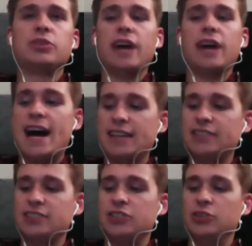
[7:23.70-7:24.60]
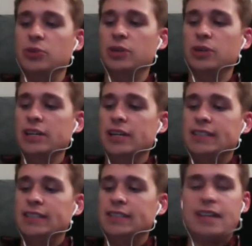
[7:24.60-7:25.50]
Minnesota has
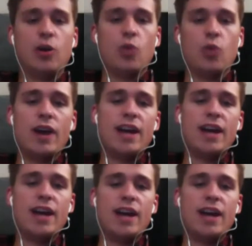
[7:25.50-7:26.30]
to take